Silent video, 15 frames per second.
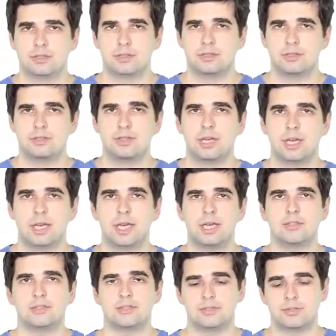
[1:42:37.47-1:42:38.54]
string
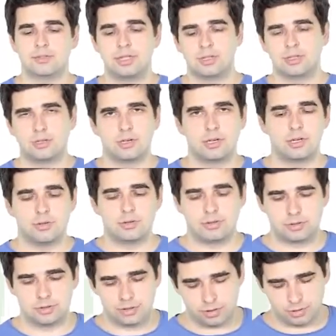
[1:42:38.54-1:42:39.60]
S is written around the
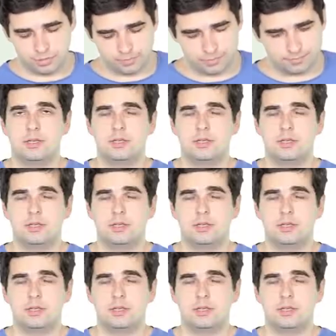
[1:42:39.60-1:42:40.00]
circle.